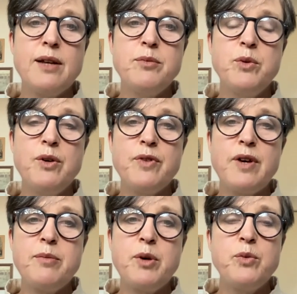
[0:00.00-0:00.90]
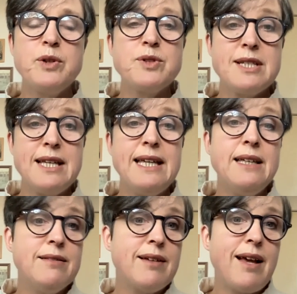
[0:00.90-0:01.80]
animal welfare, but we'll
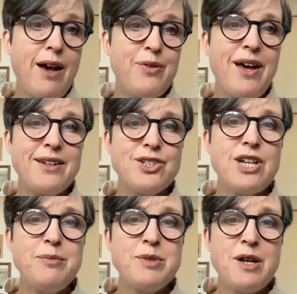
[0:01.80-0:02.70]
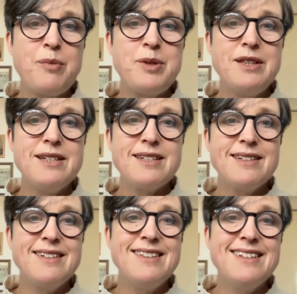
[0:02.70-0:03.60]
see how that shapes up in this
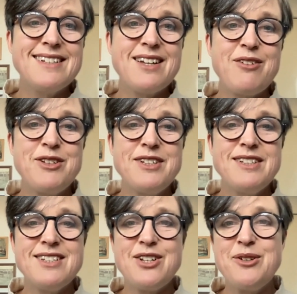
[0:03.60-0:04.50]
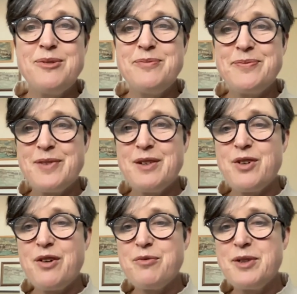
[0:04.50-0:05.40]
in this current term of
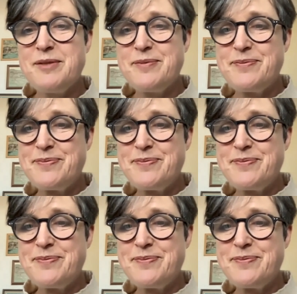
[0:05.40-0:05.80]
government.